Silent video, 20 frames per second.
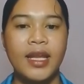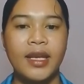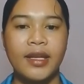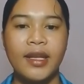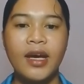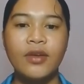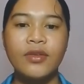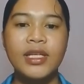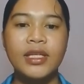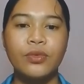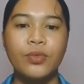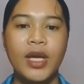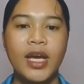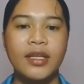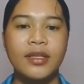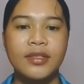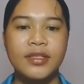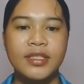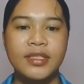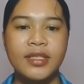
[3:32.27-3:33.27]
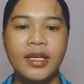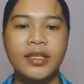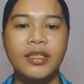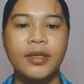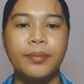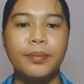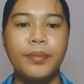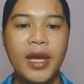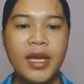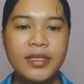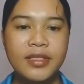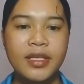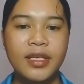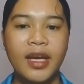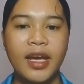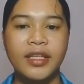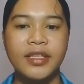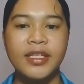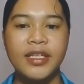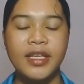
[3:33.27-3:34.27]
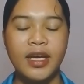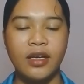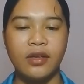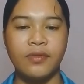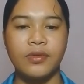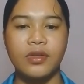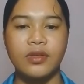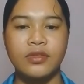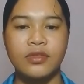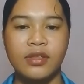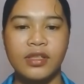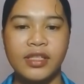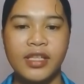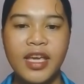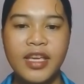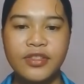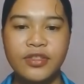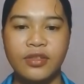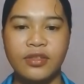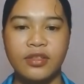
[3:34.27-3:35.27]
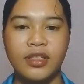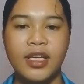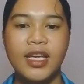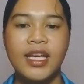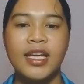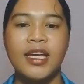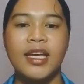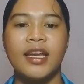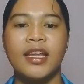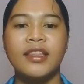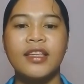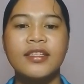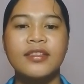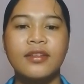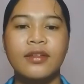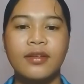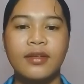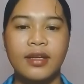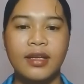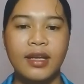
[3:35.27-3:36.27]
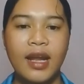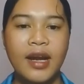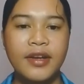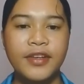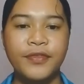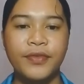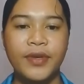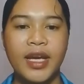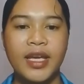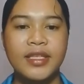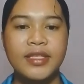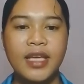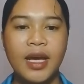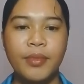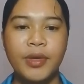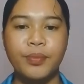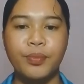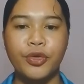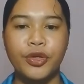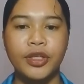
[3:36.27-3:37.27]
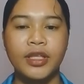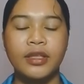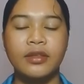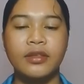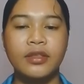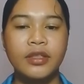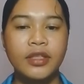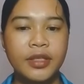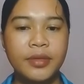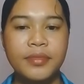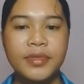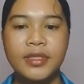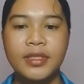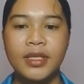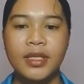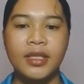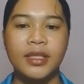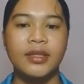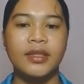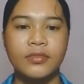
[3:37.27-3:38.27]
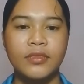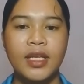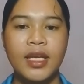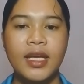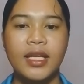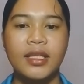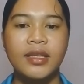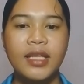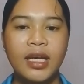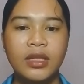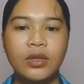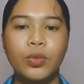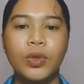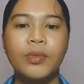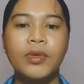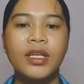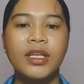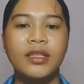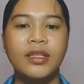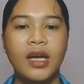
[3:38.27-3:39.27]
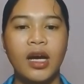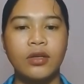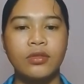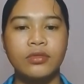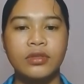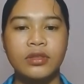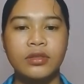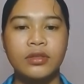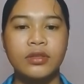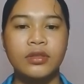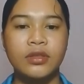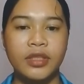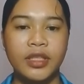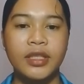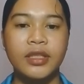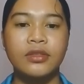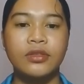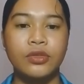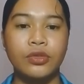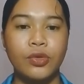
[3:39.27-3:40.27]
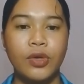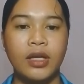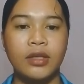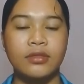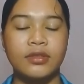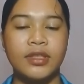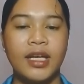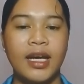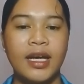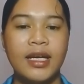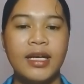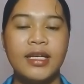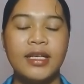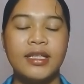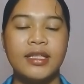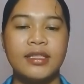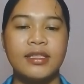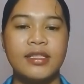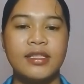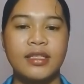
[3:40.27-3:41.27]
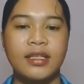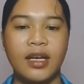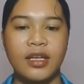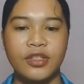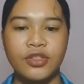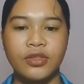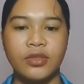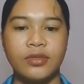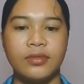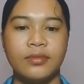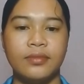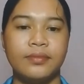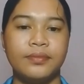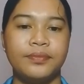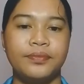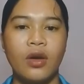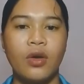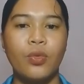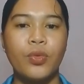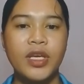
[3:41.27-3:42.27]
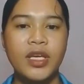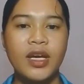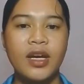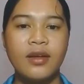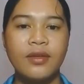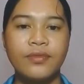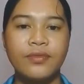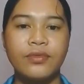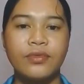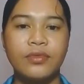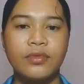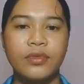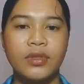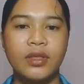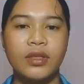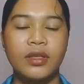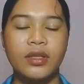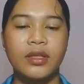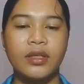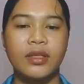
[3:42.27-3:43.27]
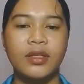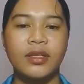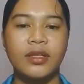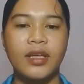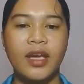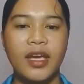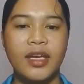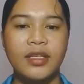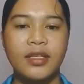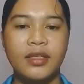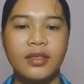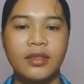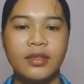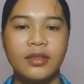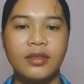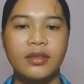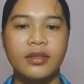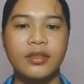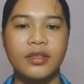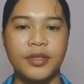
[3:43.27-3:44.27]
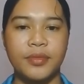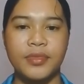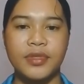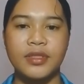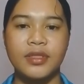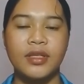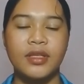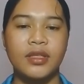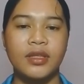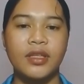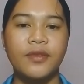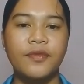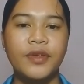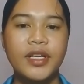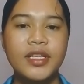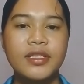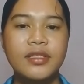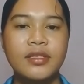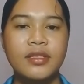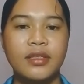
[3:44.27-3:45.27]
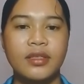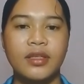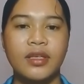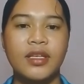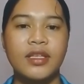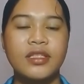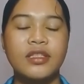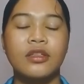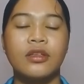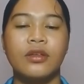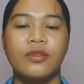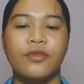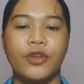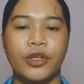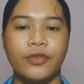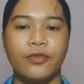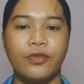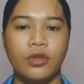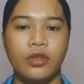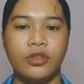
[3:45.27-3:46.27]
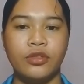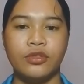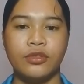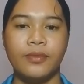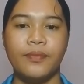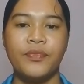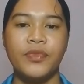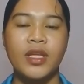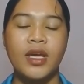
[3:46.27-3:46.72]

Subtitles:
Now that we understand the basic idea of consolidation, let us clarify some important terms that we will encounter throughout the discussion. We have key terms. The first is portfolio.